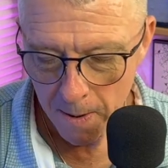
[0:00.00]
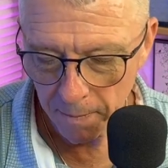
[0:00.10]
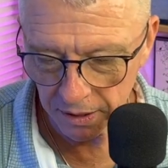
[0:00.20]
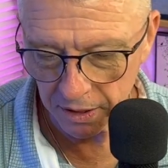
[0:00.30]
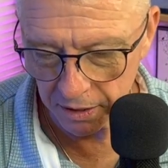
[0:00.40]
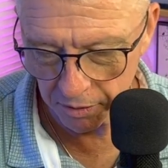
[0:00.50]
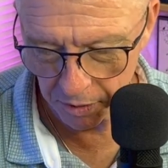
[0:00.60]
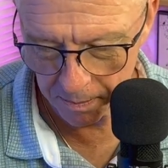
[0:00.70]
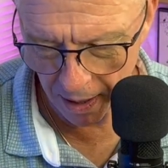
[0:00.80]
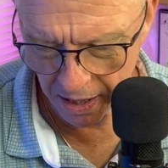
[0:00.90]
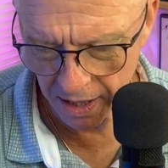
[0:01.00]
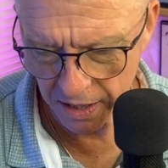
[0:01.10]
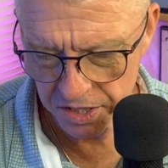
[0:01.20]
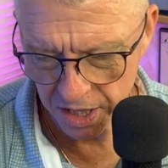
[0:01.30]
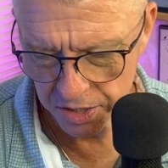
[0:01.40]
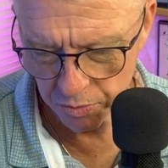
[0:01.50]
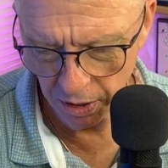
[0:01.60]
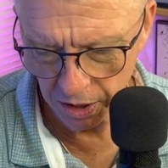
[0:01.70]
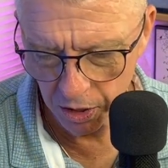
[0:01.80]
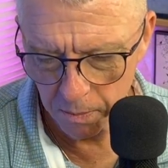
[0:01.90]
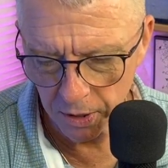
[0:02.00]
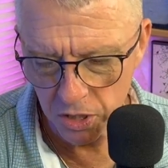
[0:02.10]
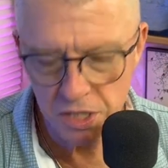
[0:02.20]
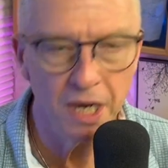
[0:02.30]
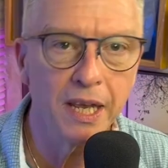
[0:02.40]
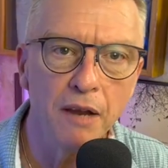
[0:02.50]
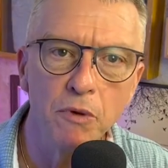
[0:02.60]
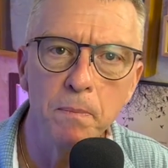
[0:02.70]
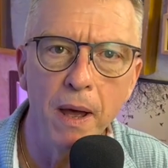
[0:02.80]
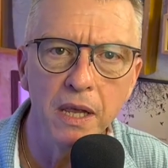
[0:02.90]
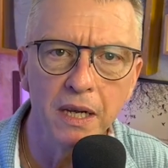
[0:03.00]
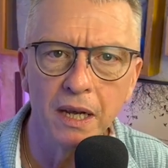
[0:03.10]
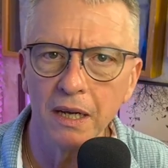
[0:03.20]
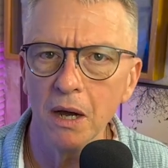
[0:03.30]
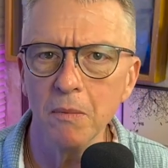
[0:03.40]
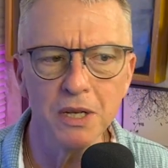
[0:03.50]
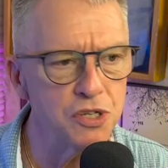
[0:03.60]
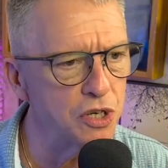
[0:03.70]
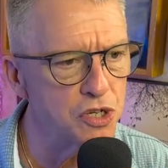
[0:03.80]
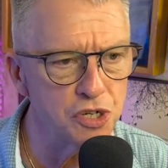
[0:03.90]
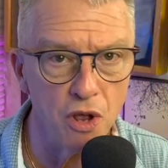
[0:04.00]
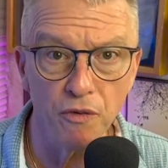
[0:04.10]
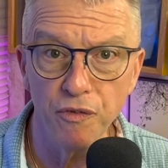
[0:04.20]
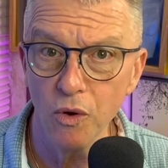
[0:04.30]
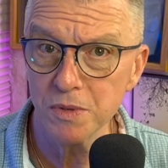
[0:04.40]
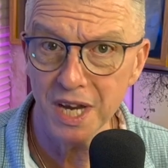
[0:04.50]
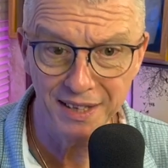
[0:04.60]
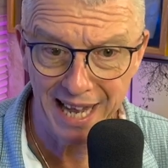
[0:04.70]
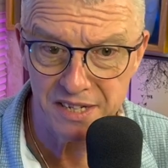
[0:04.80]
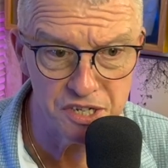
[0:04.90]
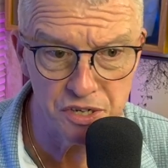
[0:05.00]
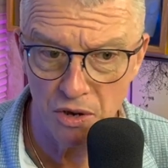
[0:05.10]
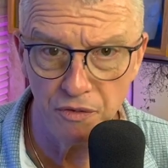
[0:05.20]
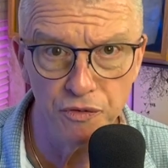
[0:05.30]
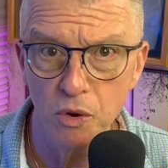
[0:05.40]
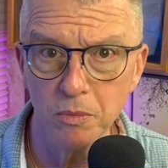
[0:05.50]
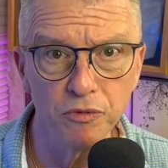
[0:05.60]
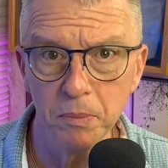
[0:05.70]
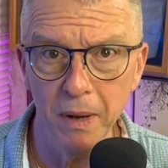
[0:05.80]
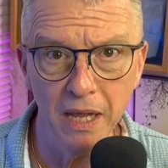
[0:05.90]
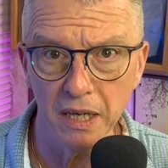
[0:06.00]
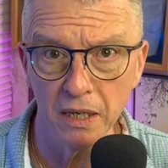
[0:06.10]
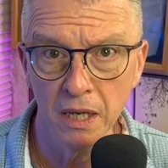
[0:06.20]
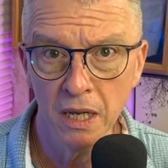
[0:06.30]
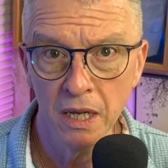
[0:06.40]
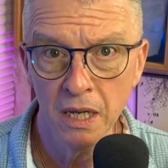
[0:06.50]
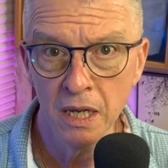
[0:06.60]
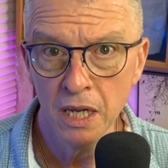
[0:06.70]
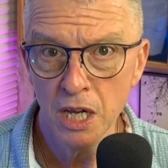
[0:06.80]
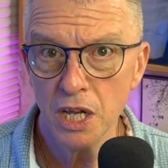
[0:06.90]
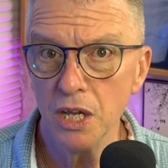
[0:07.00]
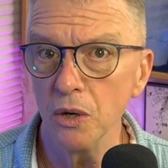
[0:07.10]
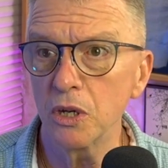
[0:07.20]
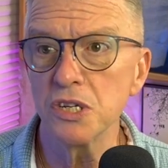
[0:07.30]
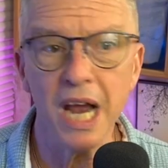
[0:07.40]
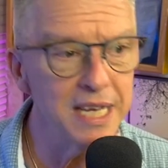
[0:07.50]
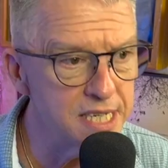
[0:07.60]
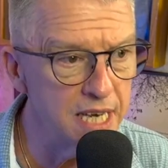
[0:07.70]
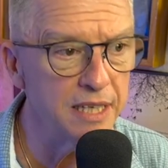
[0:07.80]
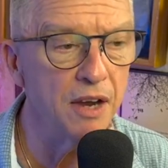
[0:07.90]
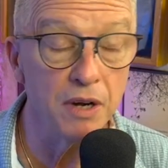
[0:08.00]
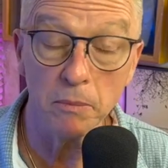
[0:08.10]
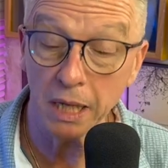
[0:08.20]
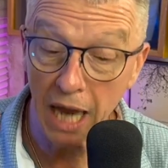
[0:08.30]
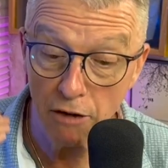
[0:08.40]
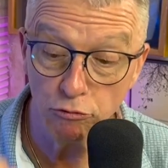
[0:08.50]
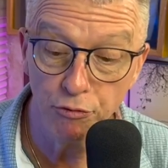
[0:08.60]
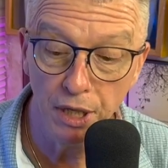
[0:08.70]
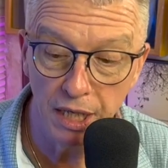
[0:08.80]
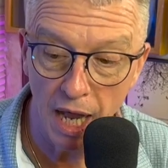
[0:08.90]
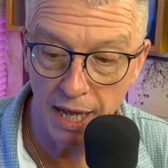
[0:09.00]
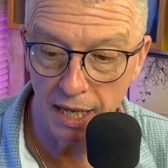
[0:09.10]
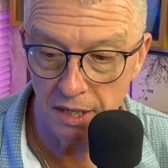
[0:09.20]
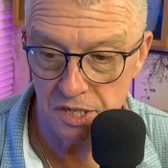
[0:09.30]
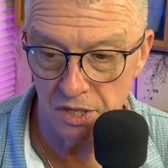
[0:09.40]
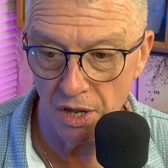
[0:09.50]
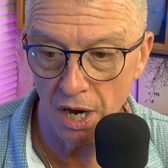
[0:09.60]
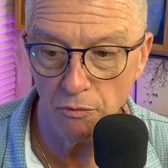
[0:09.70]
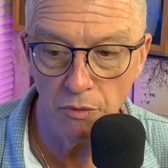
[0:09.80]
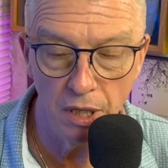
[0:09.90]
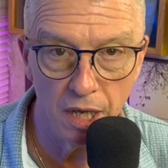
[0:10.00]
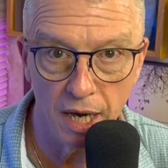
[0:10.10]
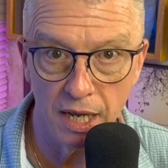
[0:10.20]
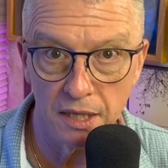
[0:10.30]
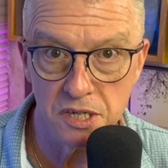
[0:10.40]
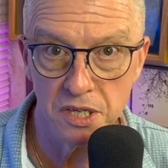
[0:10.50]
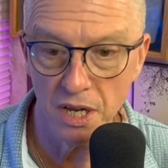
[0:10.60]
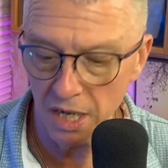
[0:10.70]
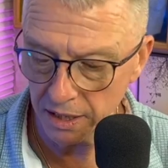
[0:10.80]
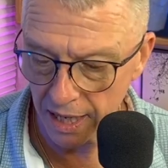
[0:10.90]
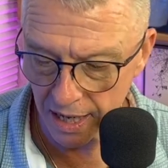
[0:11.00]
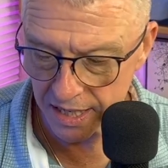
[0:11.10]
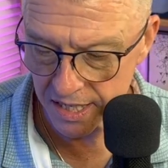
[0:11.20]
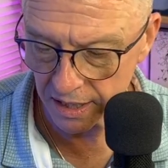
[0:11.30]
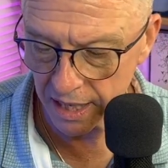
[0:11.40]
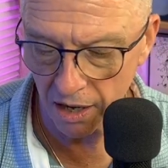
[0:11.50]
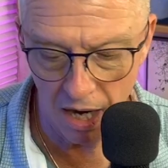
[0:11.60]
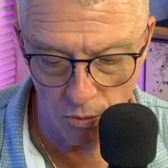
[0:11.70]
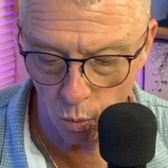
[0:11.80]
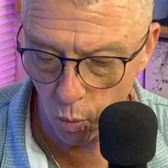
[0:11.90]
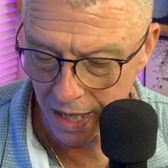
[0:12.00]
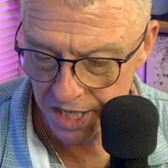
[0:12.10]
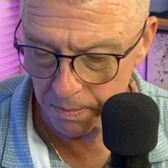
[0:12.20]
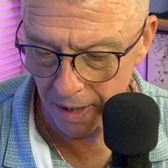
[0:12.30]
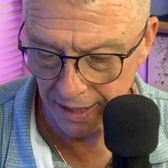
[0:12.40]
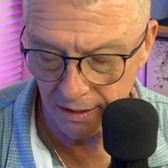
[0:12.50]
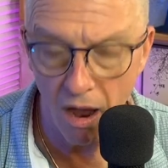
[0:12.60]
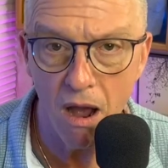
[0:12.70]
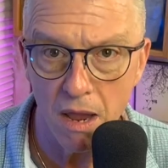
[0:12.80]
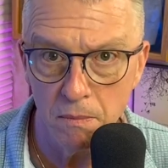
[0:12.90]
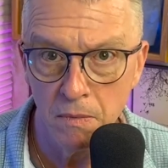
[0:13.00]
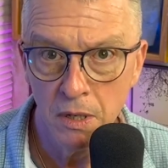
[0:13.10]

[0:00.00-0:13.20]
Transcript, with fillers: But the, the rebellion is is really good because again, rebellion can come in such subtle forms, and that's a subtle form of rebellion you know, because I sit there and I'm like, I really got to get this done. I really got to get this done. And then I sit there and waste my time.